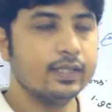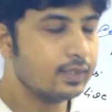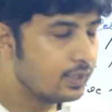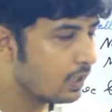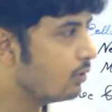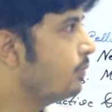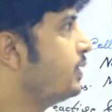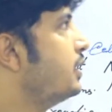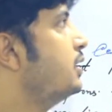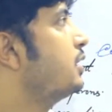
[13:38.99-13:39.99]
There will
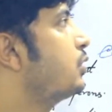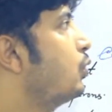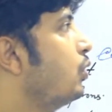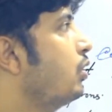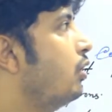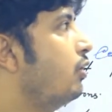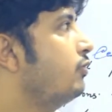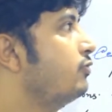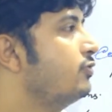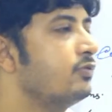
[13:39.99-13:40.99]
be in the role
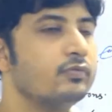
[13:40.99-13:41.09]
of